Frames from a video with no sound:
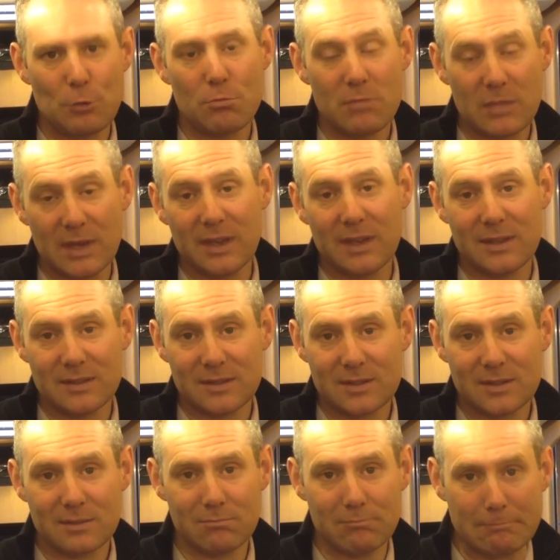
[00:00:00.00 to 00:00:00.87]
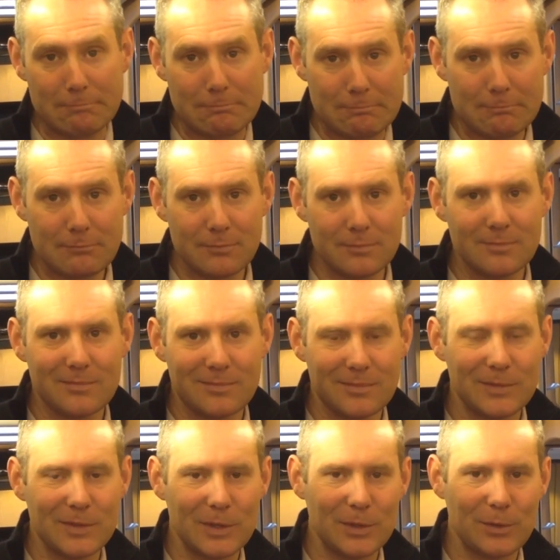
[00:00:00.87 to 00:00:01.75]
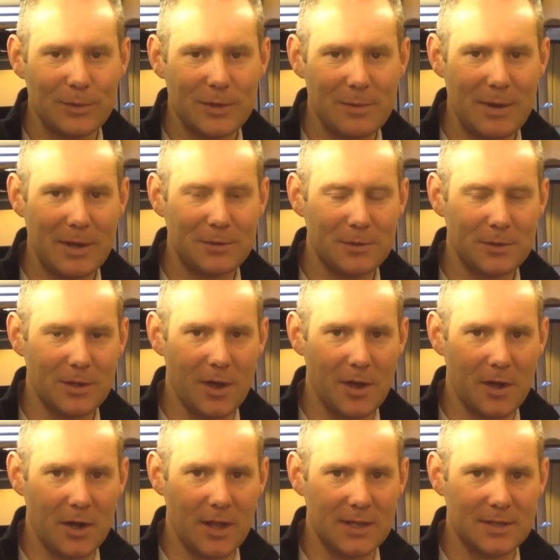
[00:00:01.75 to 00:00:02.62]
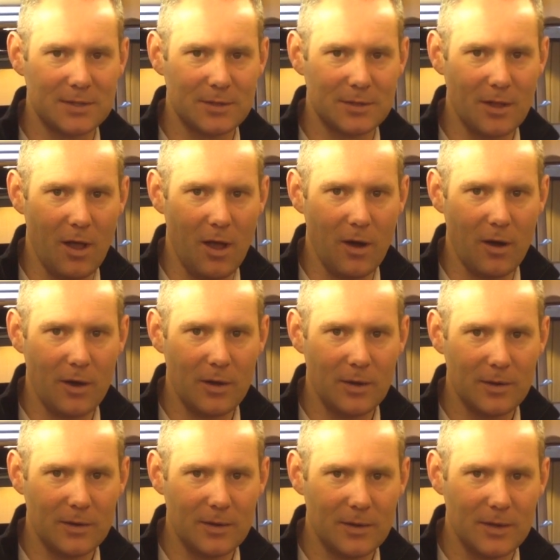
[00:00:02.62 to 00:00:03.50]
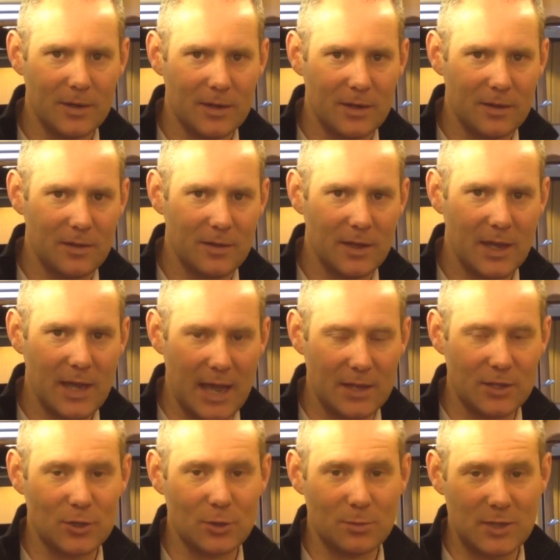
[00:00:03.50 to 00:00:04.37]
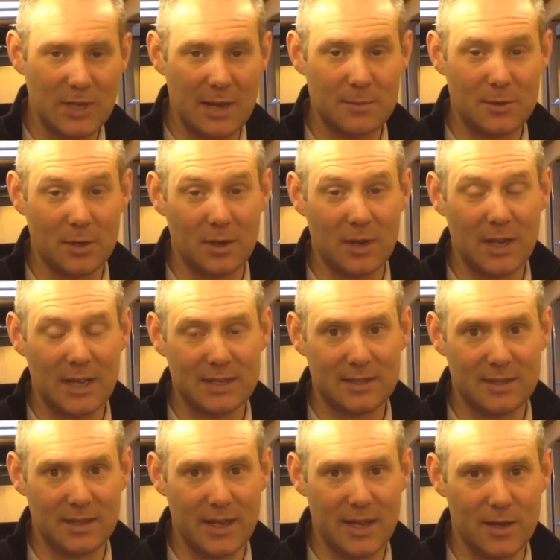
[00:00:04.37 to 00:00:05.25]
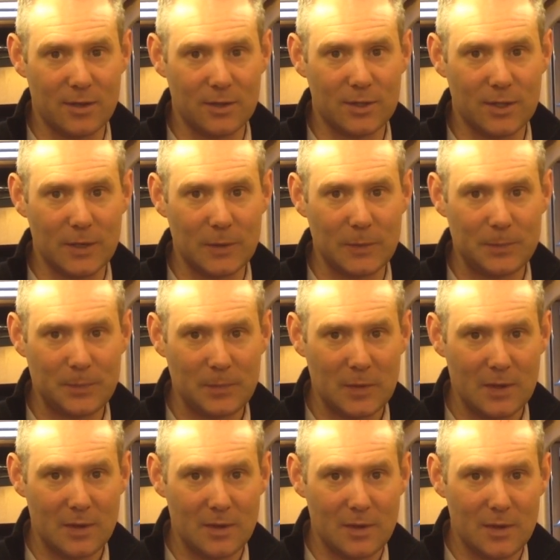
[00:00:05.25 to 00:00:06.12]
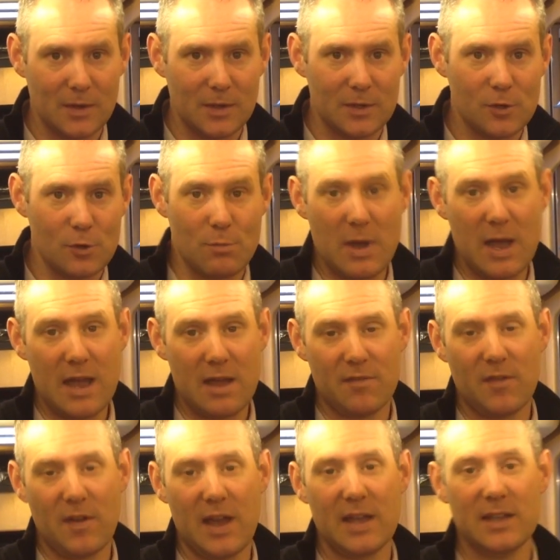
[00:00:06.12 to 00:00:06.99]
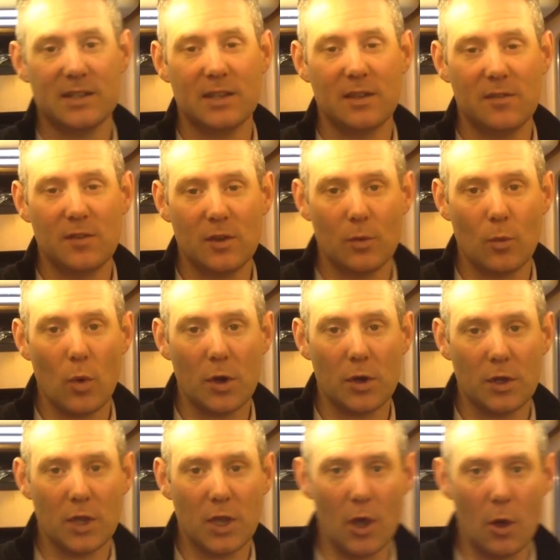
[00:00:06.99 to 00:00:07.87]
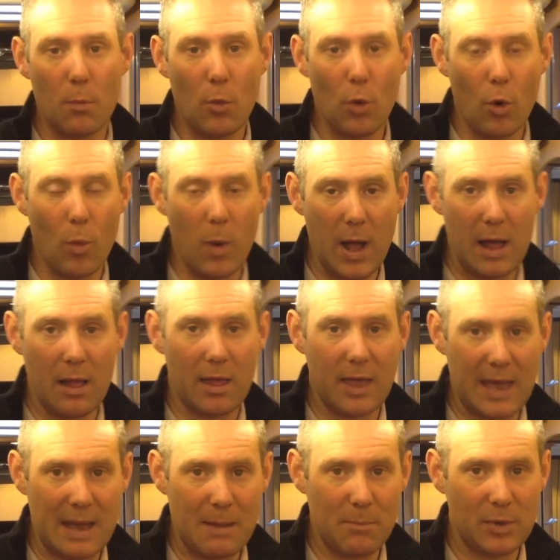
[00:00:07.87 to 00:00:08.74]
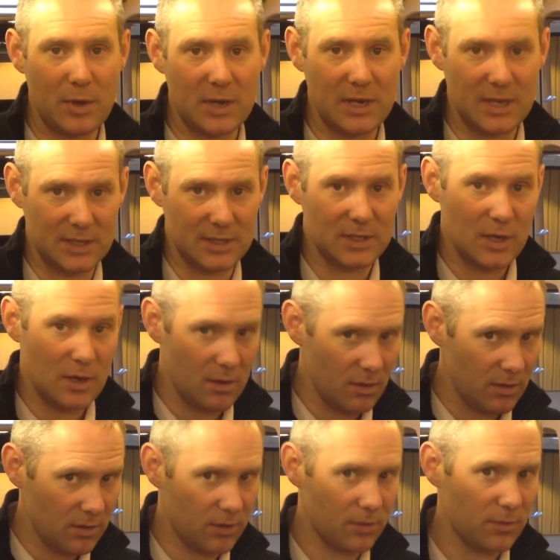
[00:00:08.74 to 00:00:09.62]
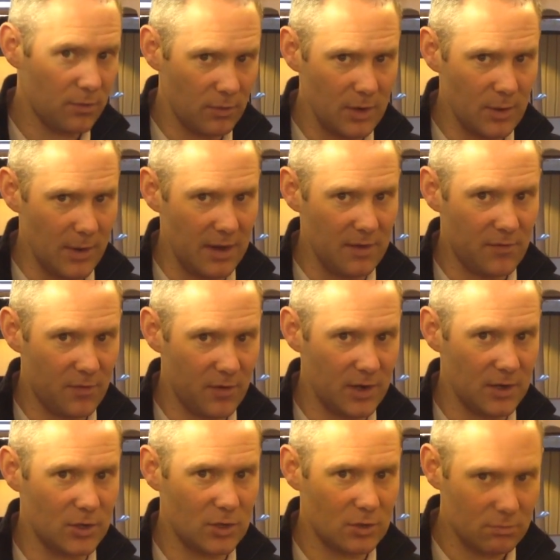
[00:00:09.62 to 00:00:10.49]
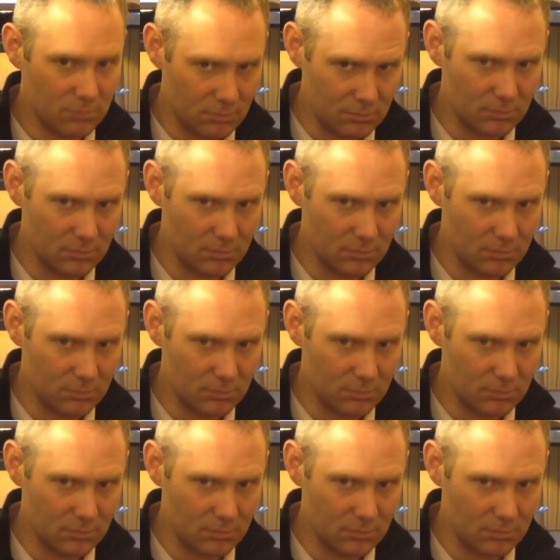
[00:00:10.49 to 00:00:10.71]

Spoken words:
means your batteries aren't going to last as long. They can sometimes only last a day or two. So my advice, if you want to go more wild camping, is 3-way fridge